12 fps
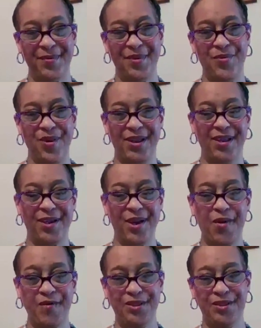We want to
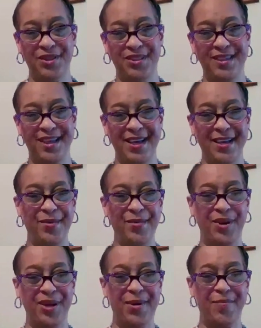encourage you today. We
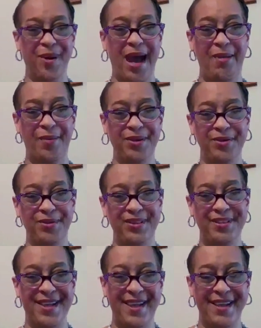want to empower you
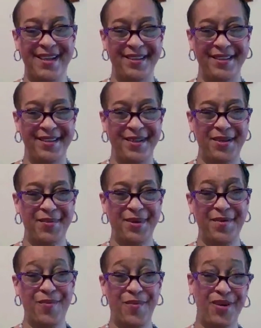today.
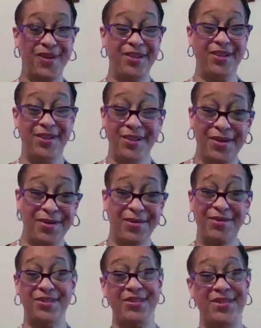We want
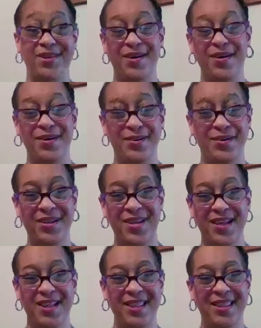you to know
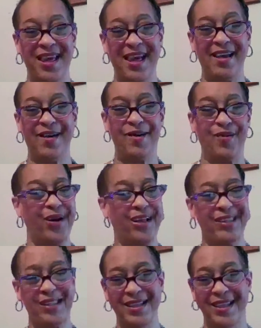that
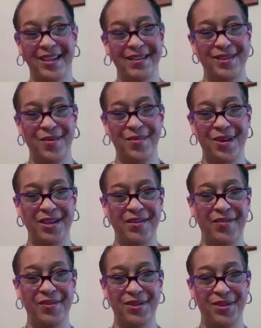great things are waiting
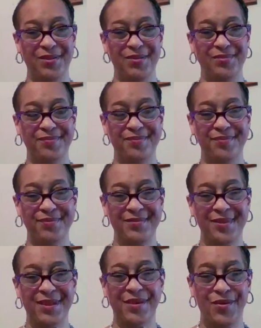for you.
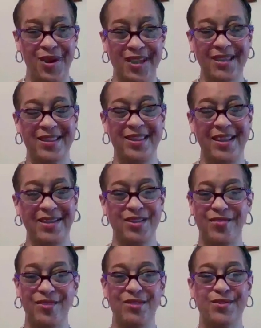Great things
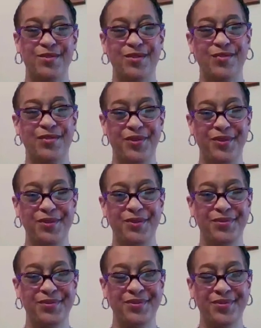are in store for you.
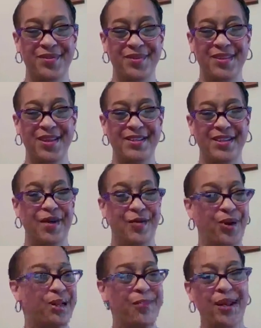There's a
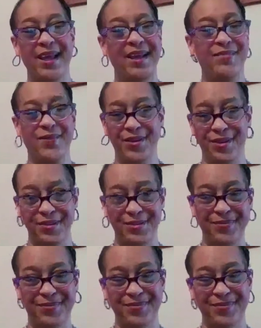great plan for you.